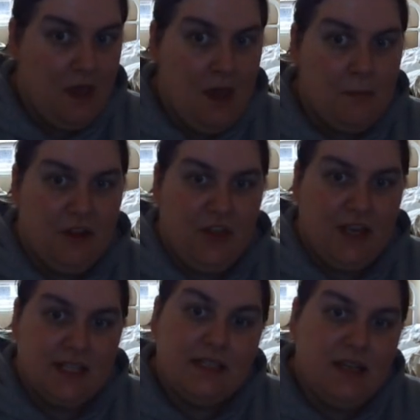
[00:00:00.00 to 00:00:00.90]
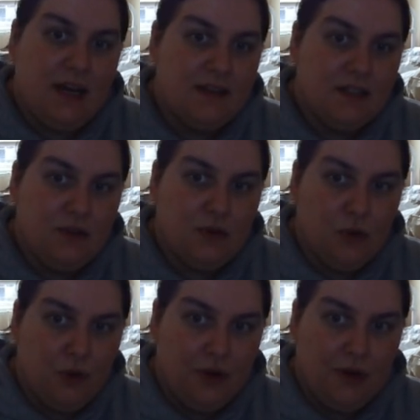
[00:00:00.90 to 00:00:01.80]
but I think it's a nice little
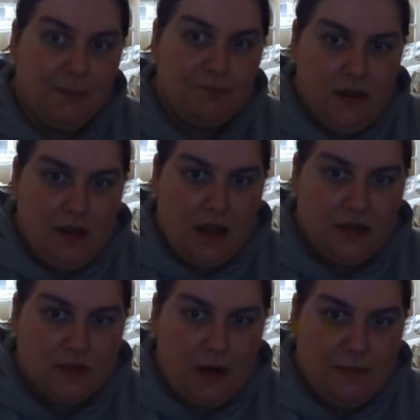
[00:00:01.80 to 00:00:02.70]
corner. And it's right